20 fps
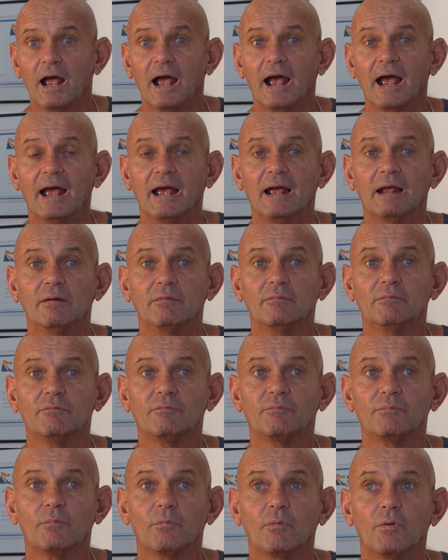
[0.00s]

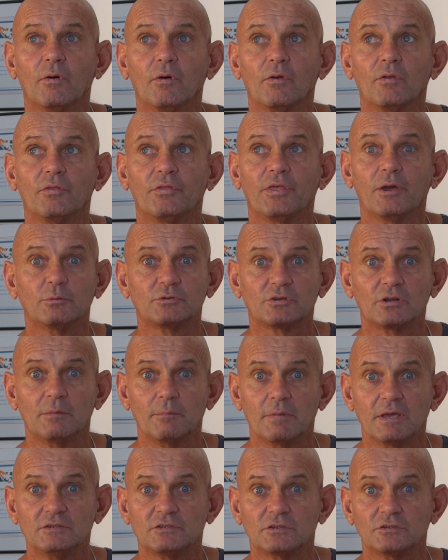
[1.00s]
And there was an
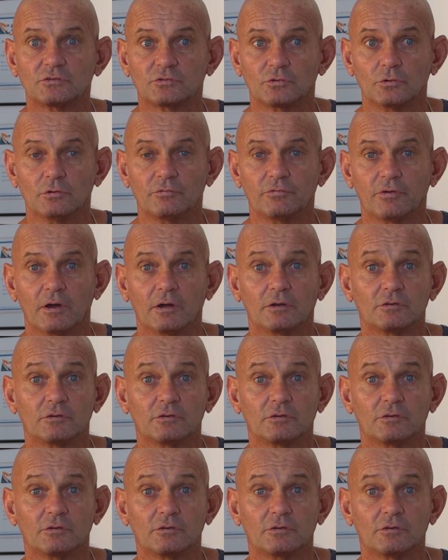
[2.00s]
amazing surfer,